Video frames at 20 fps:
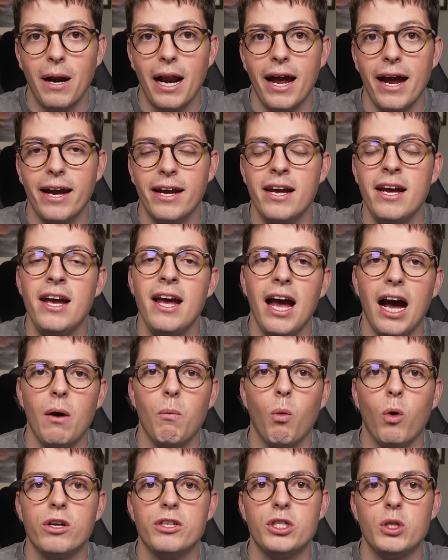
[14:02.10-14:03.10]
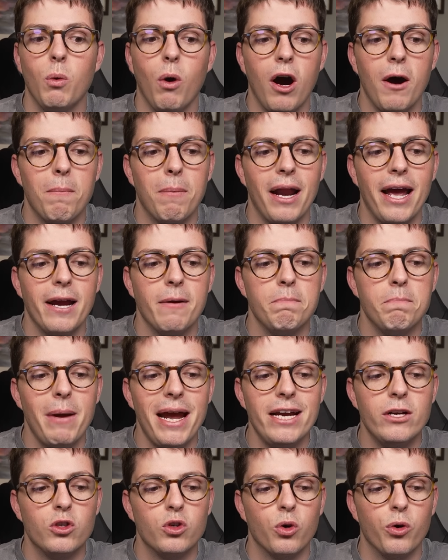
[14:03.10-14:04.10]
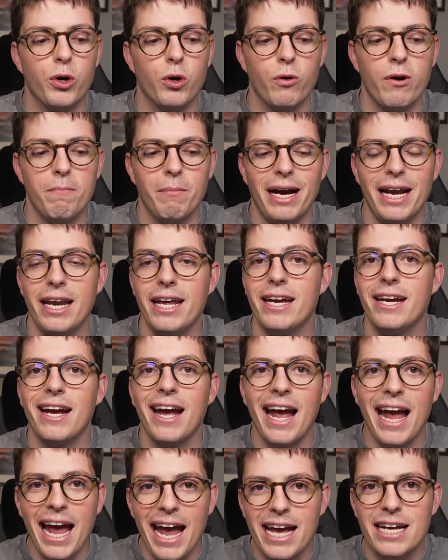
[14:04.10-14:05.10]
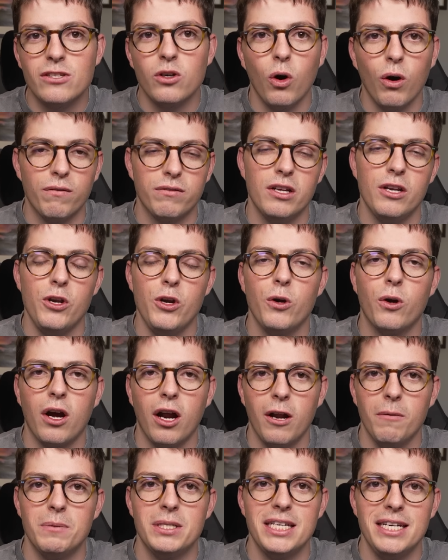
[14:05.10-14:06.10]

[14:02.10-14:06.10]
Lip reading: playing. And once you are playing, make sure you're in my league ahead of the new club